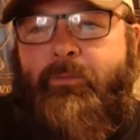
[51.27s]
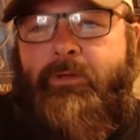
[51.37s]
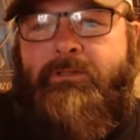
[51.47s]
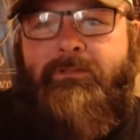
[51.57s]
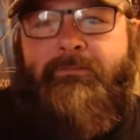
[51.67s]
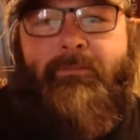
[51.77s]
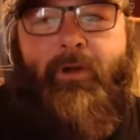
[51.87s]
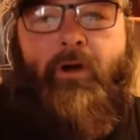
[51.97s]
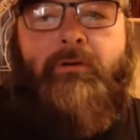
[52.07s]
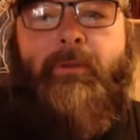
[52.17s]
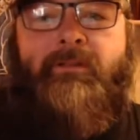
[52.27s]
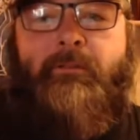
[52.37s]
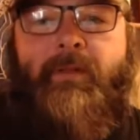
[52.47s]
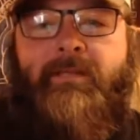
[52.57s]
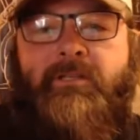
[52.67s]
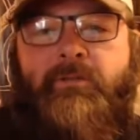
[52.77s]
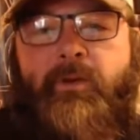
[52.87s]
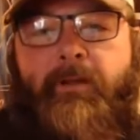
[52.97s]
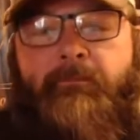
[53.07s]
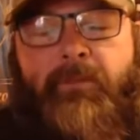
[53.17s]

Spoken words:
What's all about the basics, right?